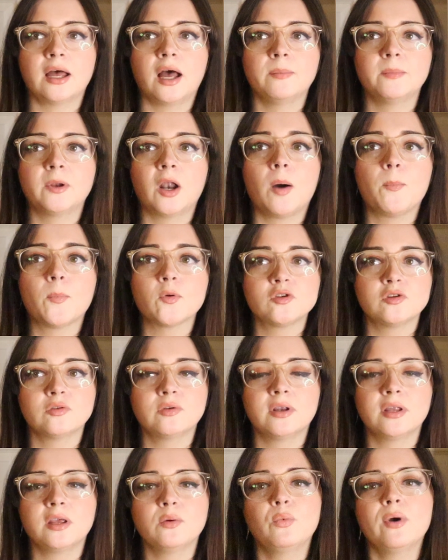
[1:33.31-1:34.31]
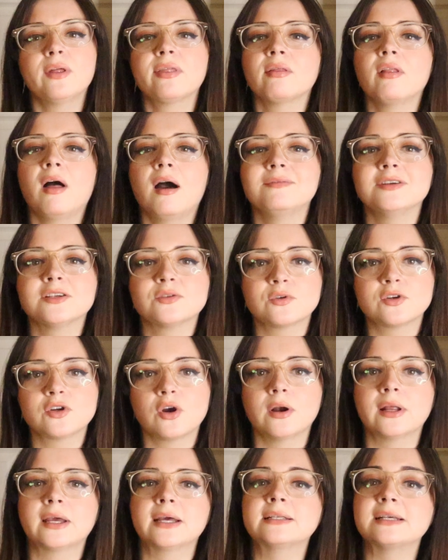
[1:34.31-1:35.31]
an opportunity with love is
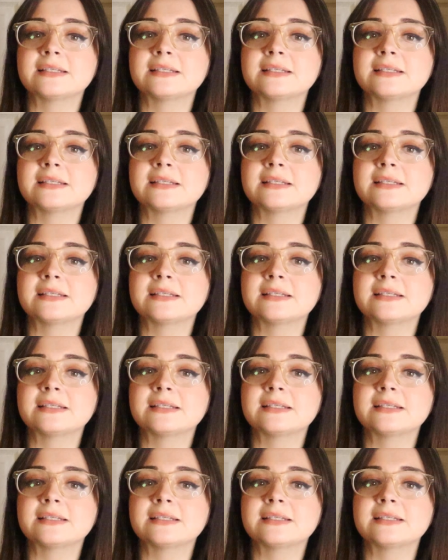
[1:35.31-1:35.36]
returning.